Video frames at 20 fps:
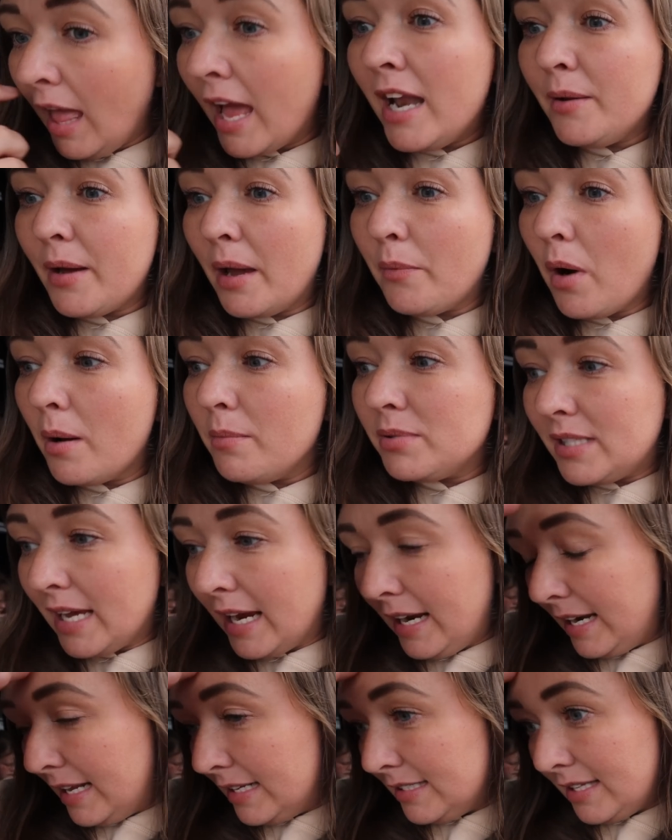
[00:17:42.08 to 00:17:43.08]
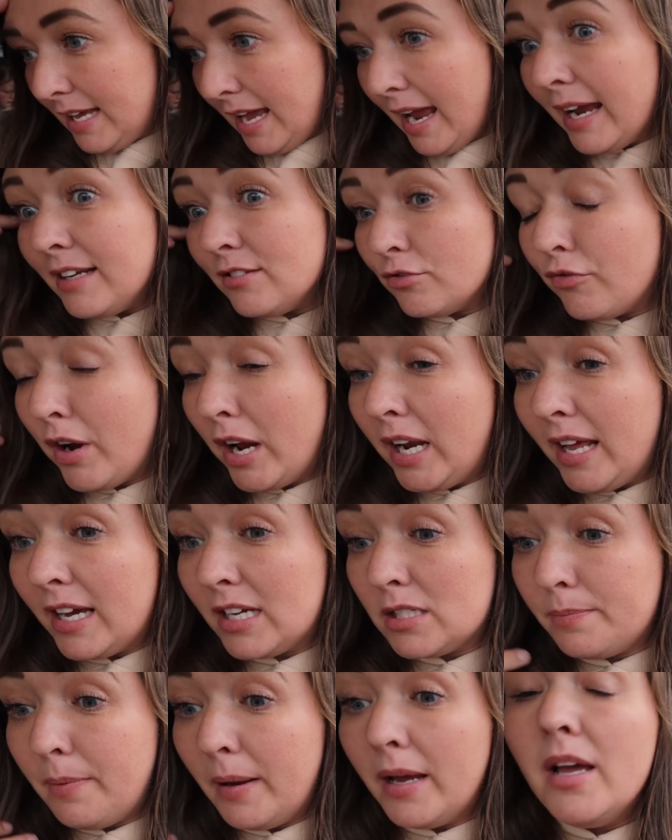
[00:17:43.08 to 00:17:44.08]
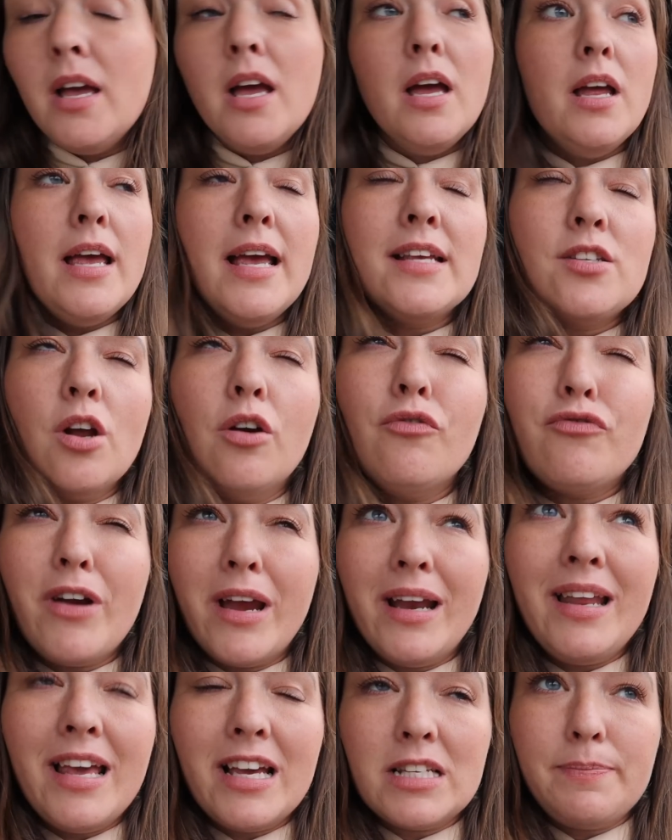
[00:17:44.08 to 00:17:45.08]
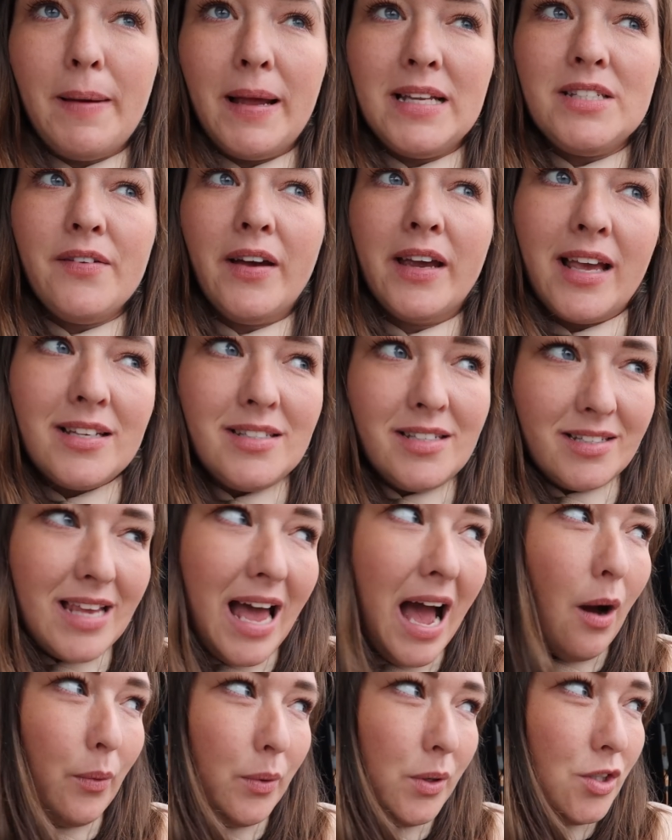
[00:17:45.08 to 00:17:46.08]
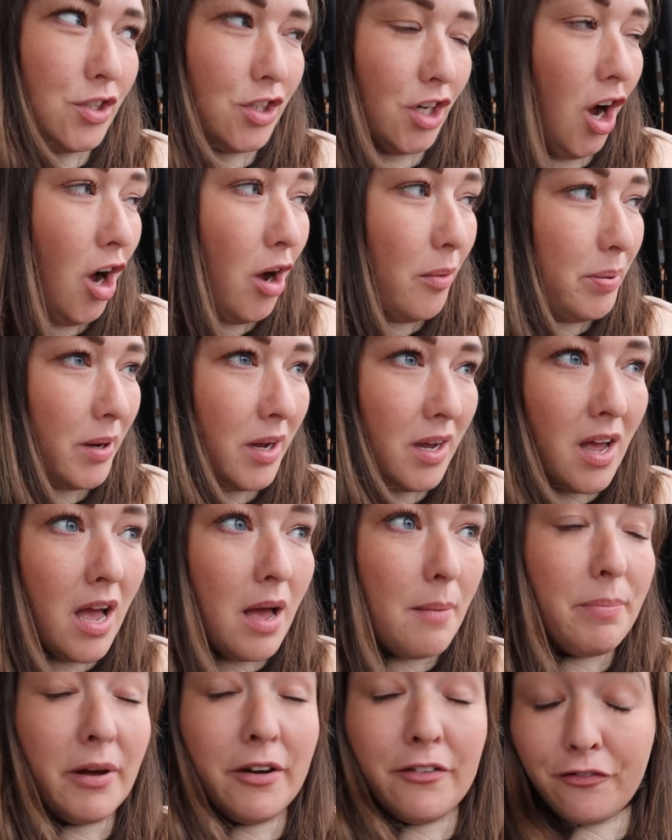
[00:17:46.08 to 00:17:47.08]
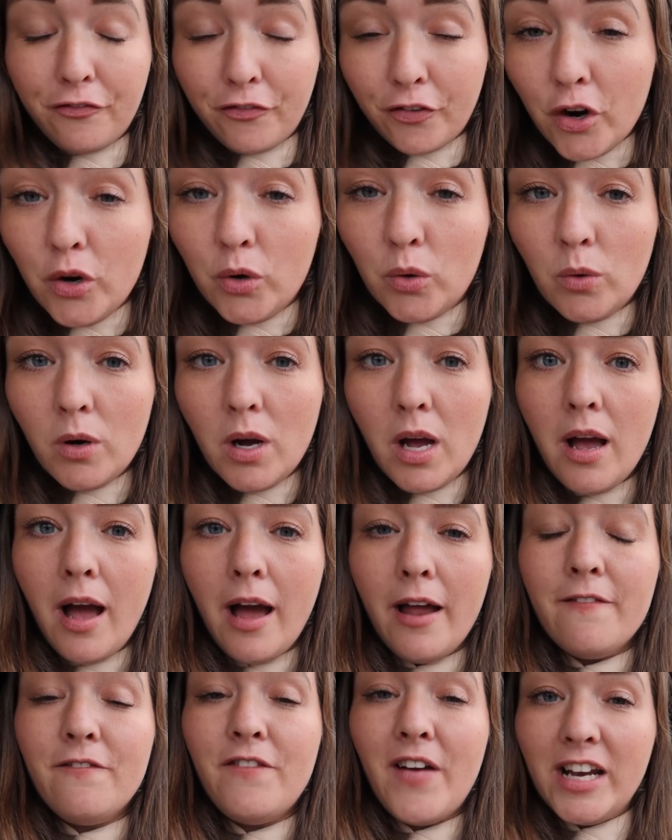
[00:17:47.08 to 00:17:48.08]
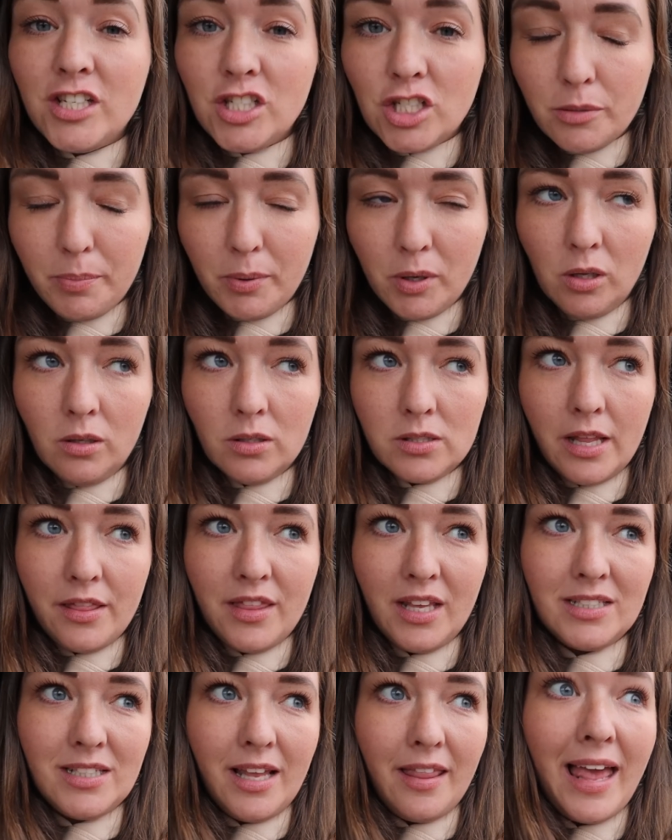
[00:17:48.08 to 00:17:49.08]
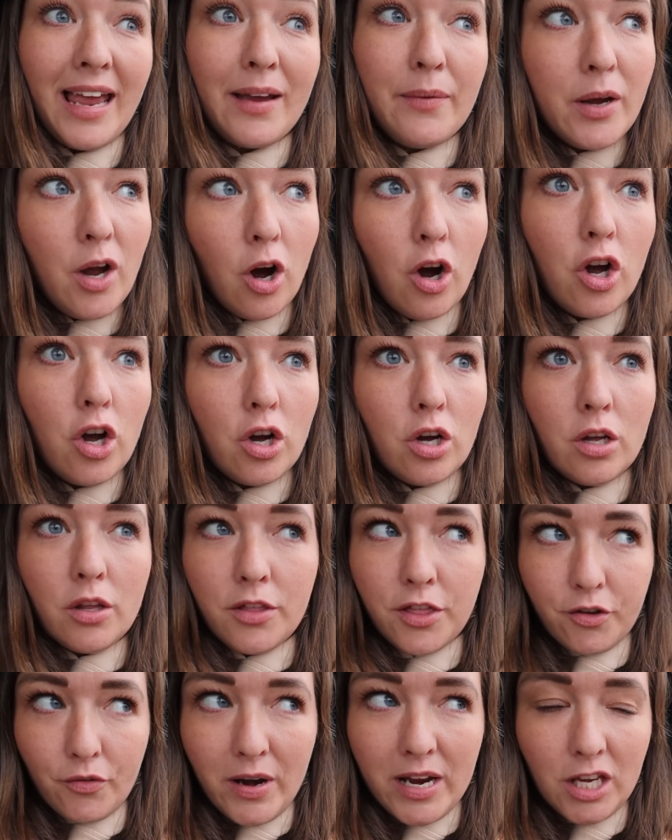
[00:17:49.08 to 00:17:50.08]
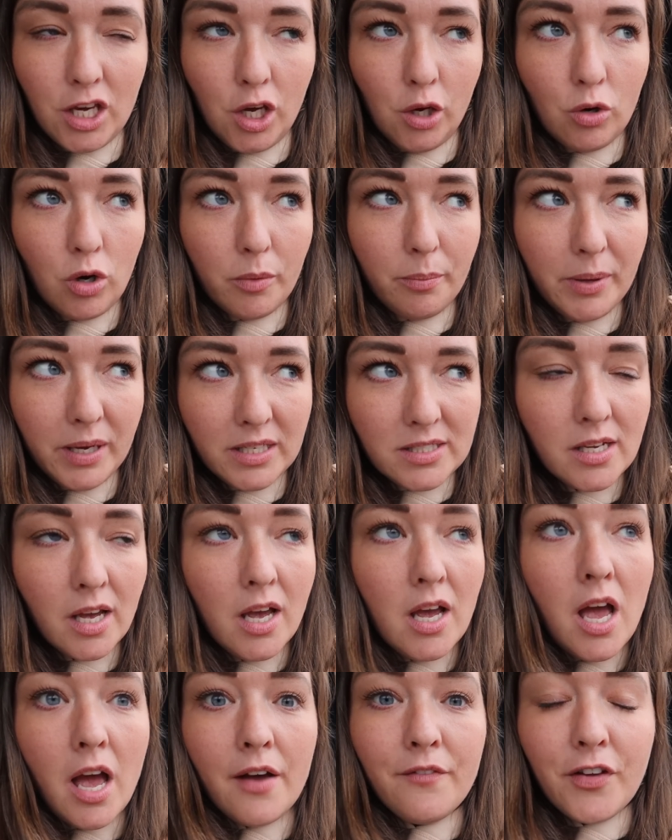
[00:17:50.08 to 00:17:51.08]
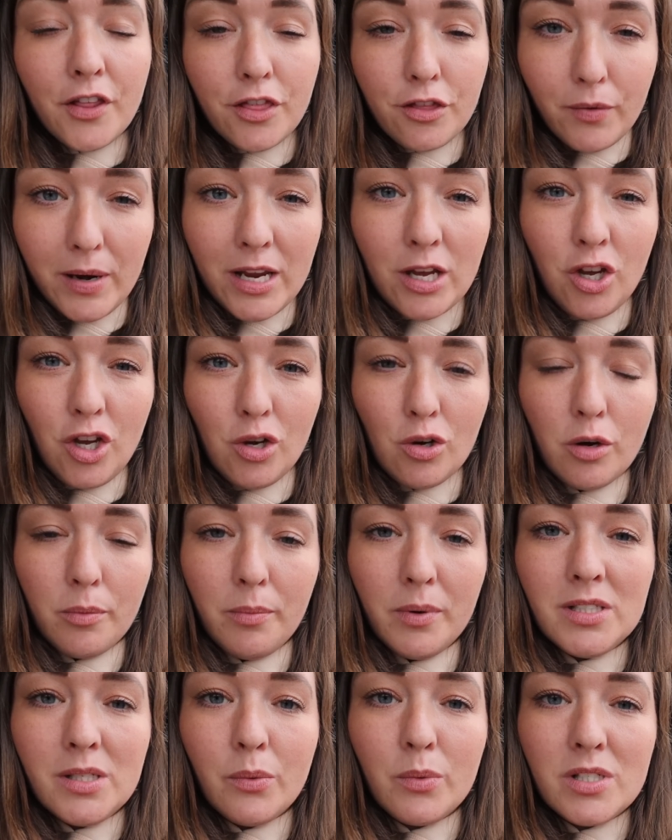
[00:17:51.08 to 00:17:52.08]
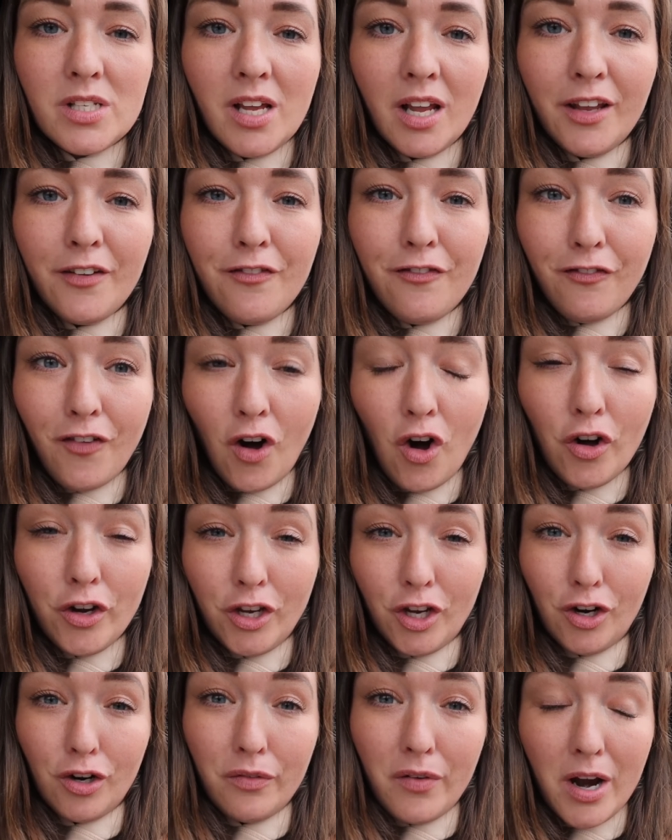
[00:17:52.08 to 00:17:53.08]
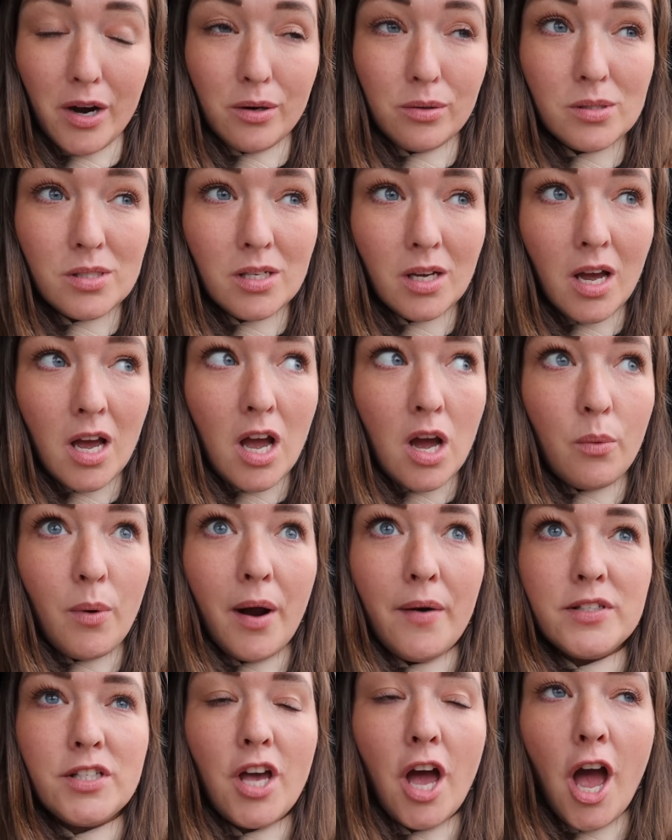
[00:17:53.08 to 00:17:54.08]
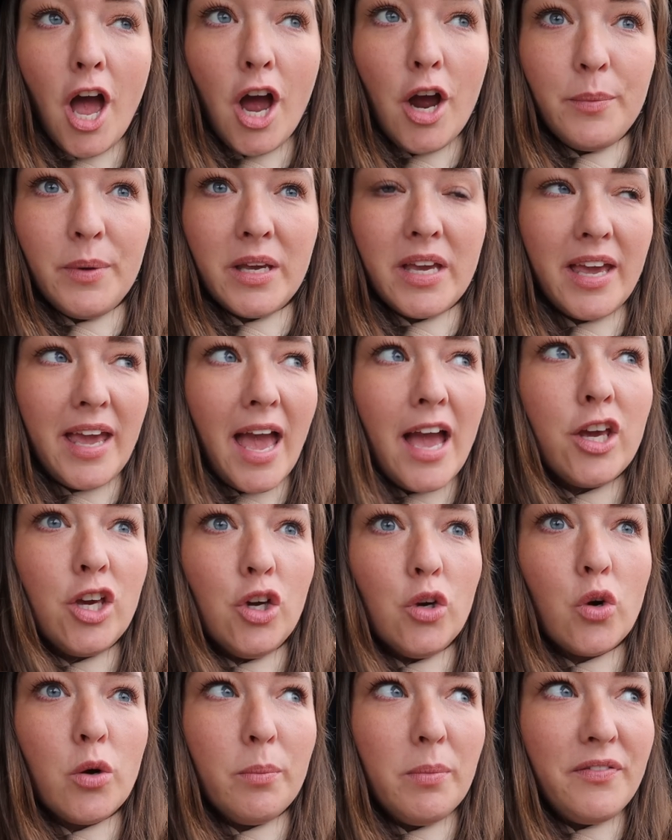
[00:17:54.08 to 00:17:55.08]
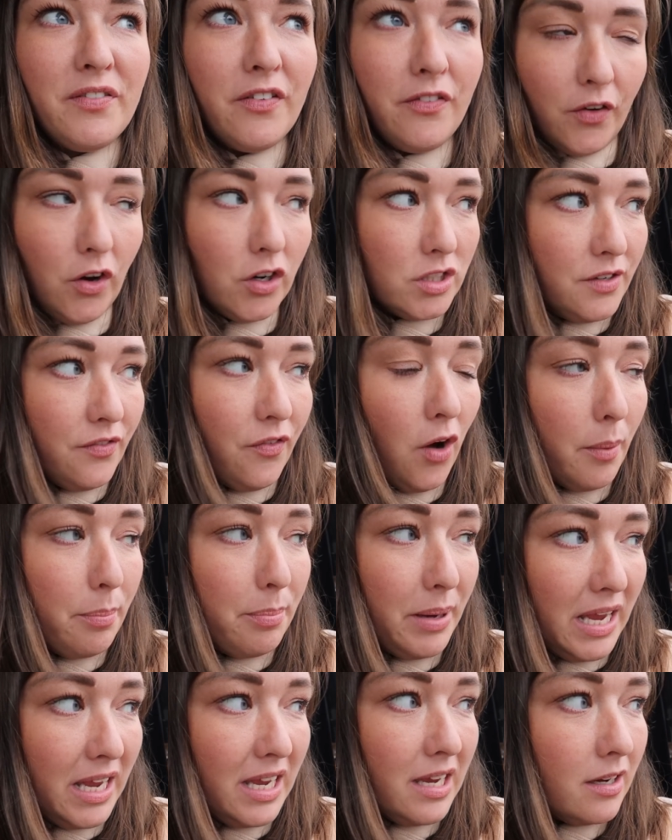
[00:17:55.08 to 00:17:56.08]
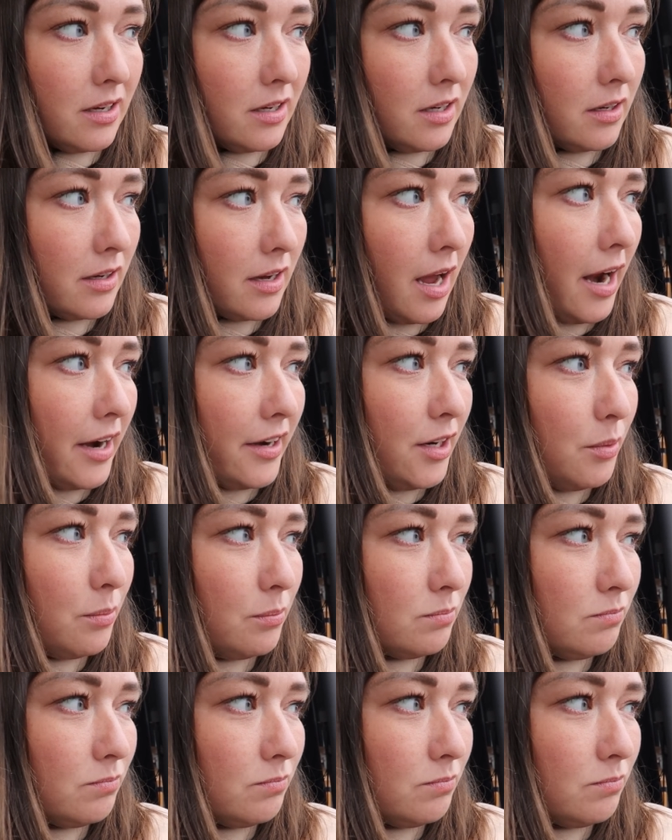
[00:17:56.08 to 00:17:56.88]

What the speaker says: Anyway, what I'm saying is that it is really it's not really expensive, I guess it's how you shop, but fruit and vegetables and things like we got three cucumbers, and for three cucumbers it was nearly €4, whereas at home you can get a cucumber for 44p, can't you?